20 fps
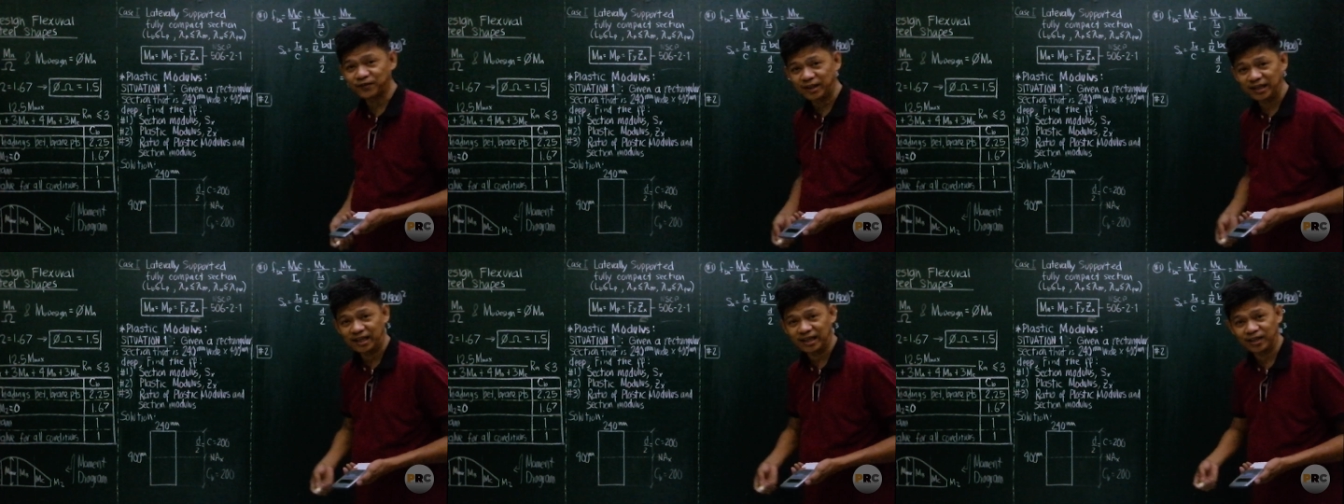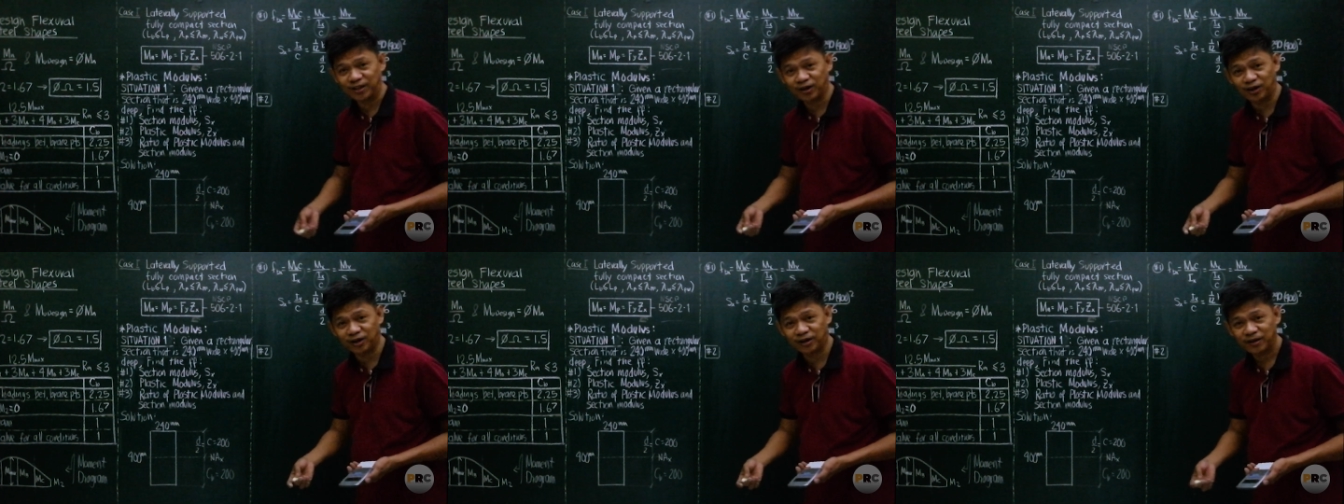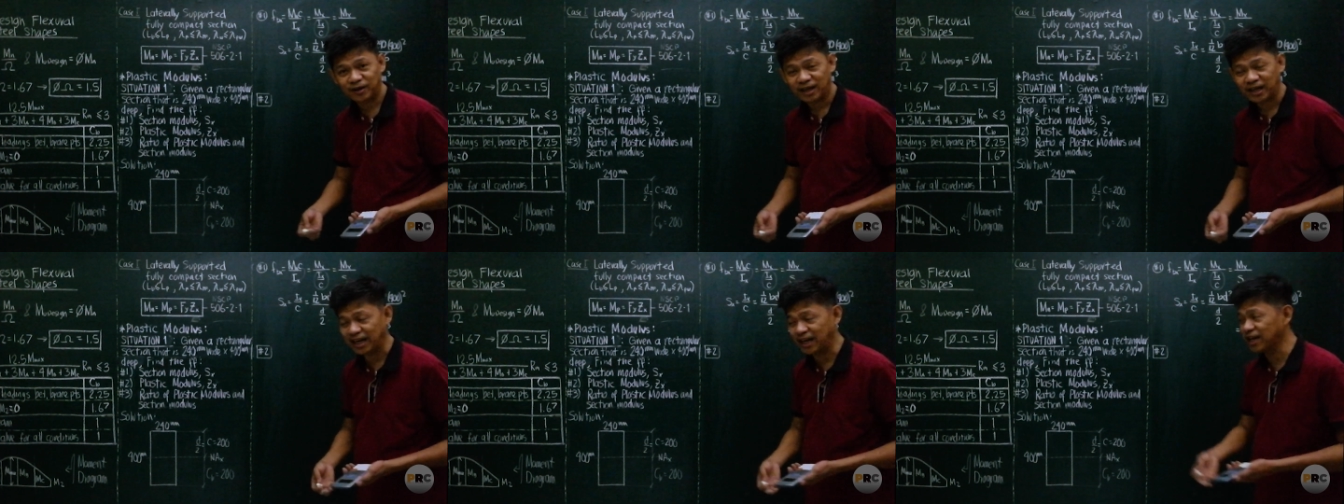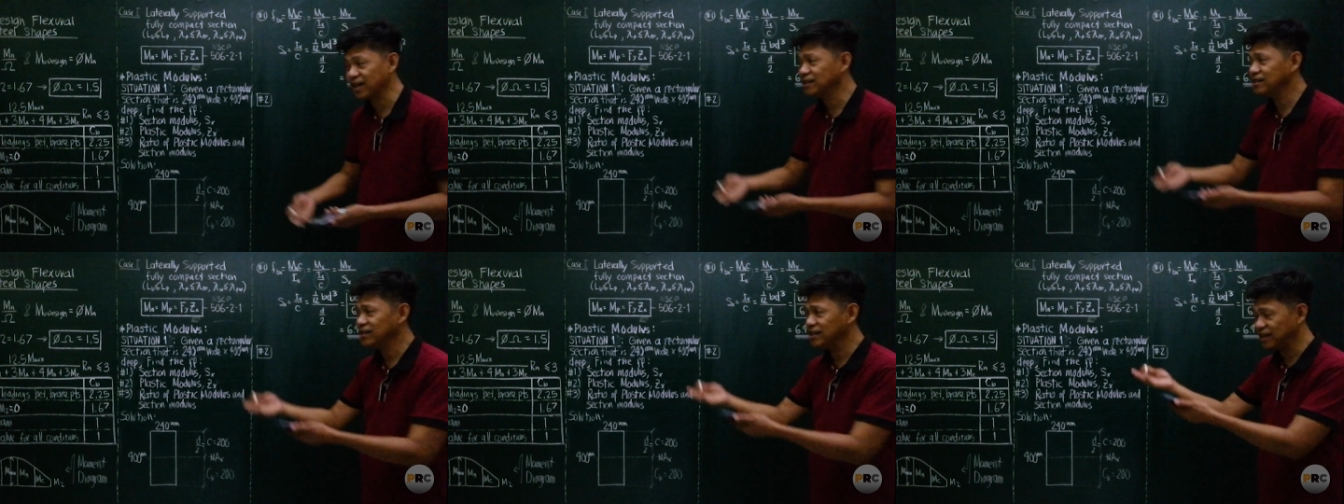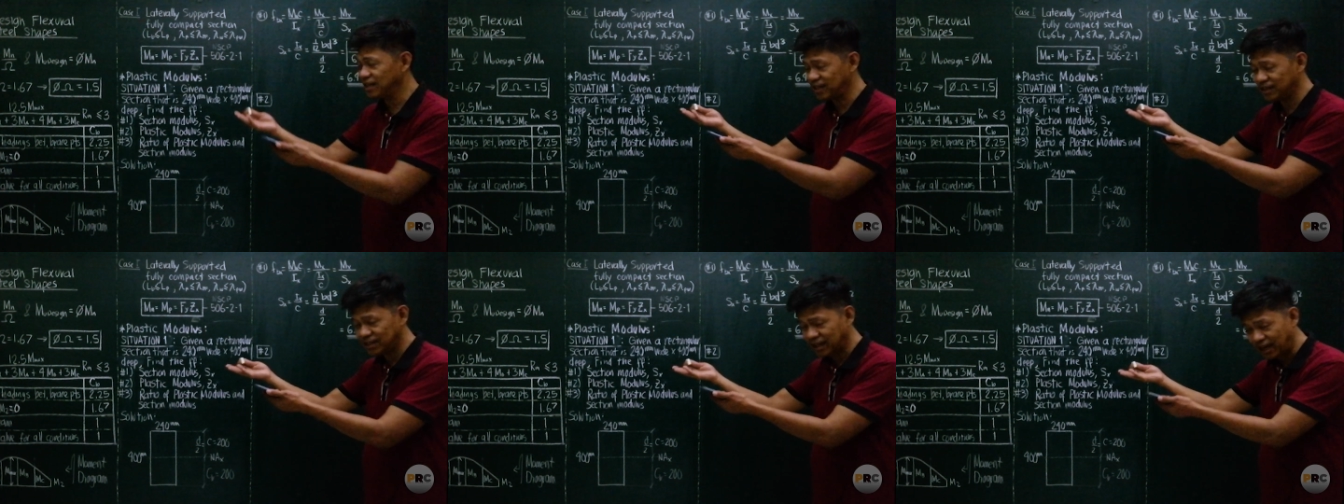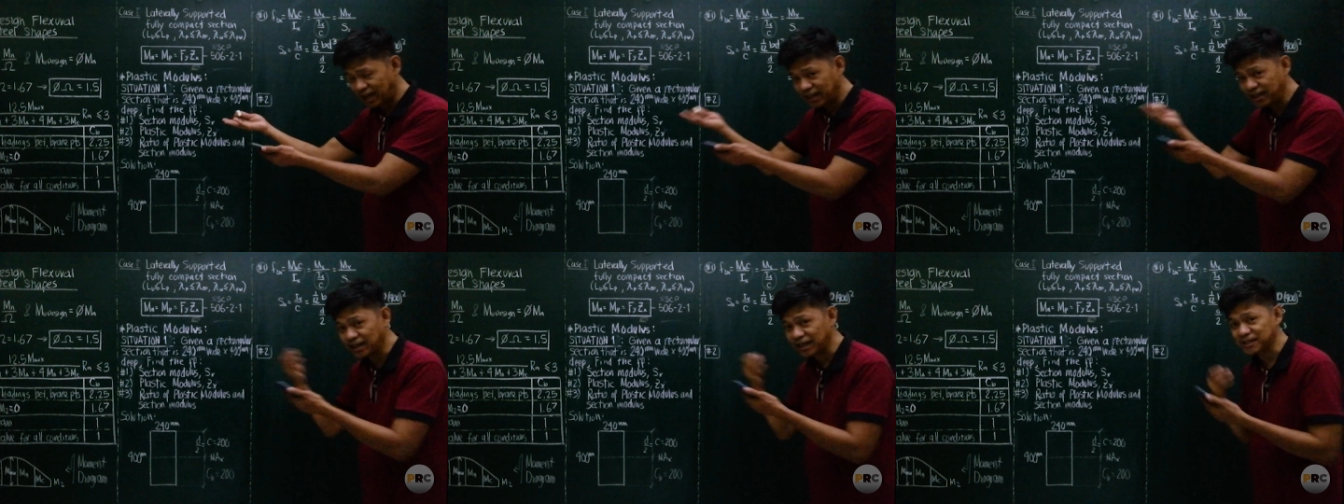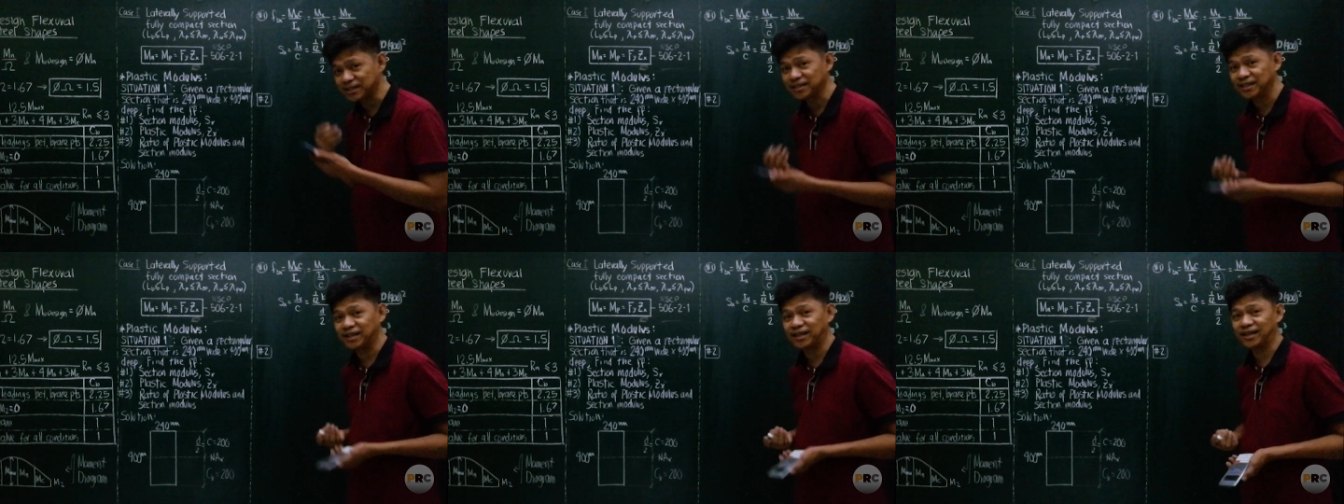D, no? And in A
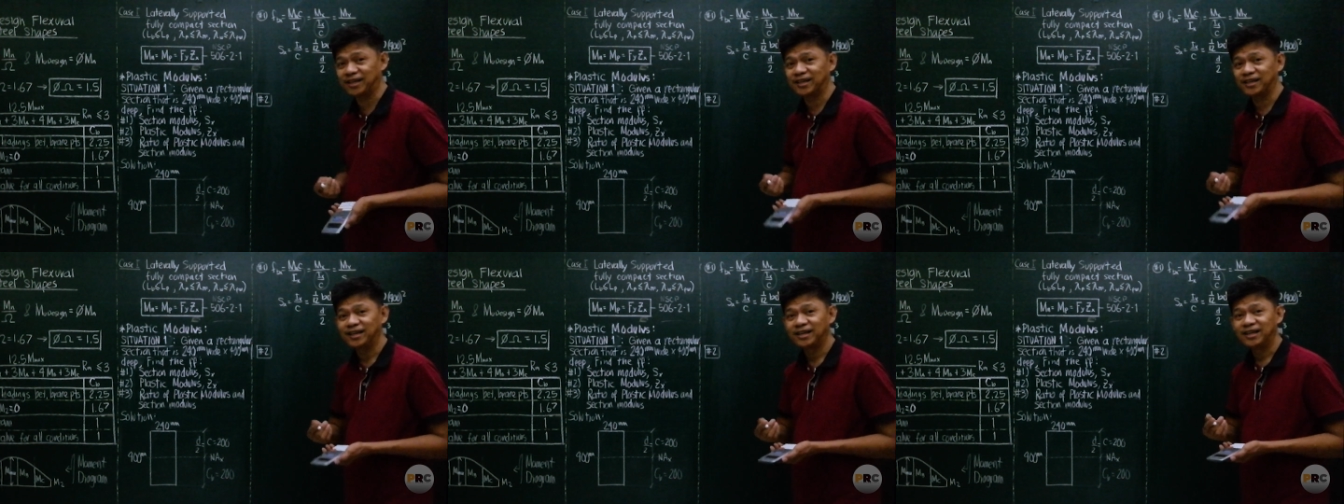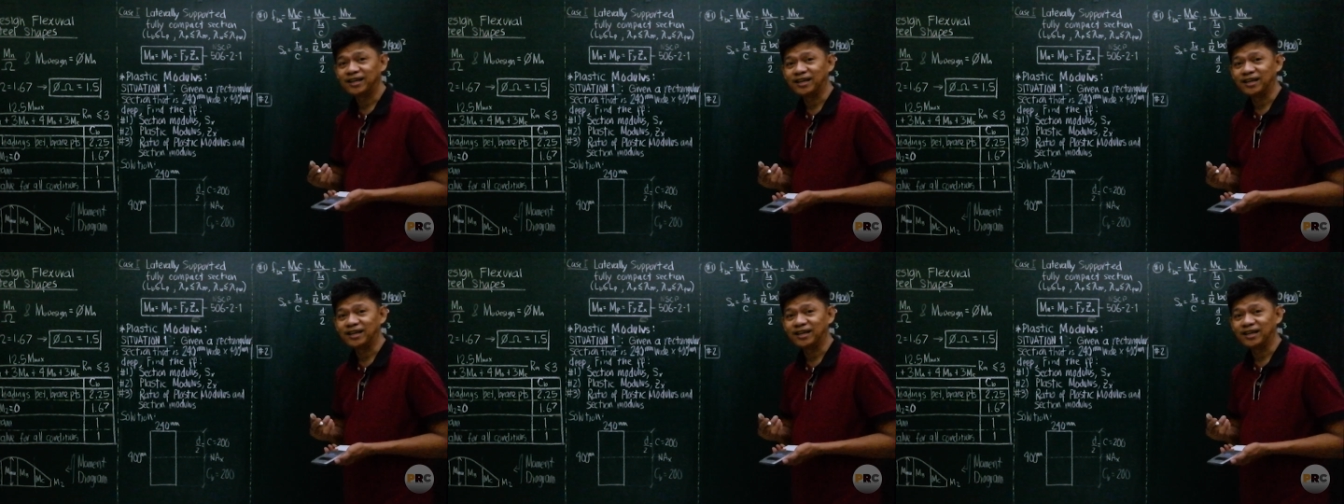S D,